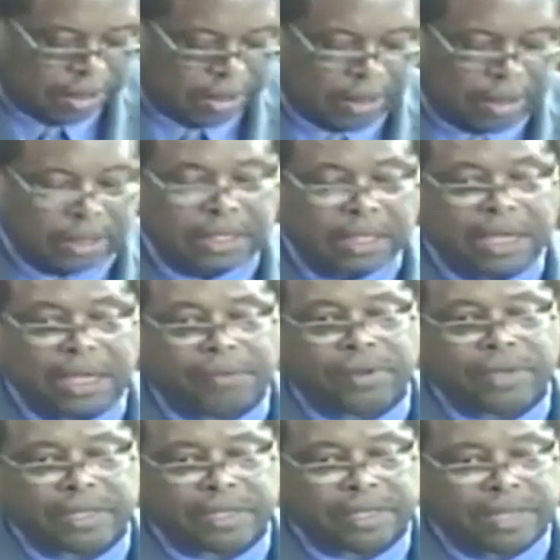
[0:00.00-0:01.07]

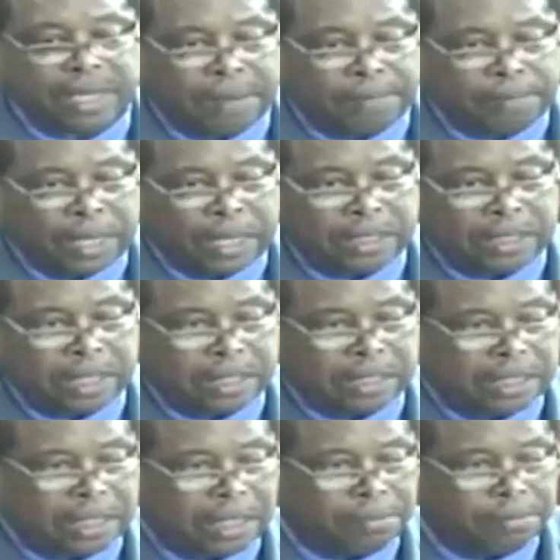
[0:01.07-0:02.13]
savings and pension
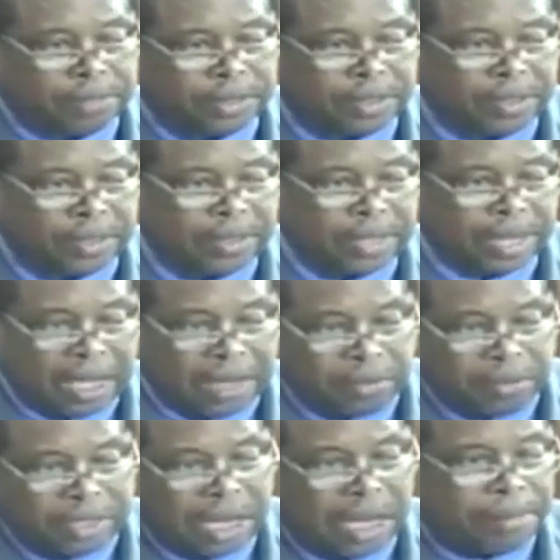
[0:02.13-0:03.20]
schemes and
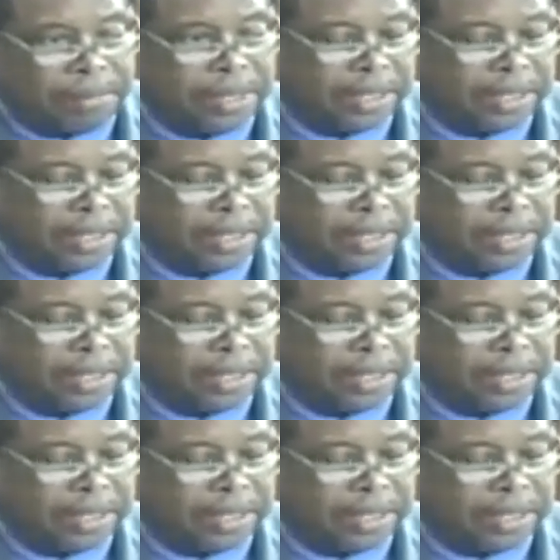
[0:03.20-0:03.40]
retirement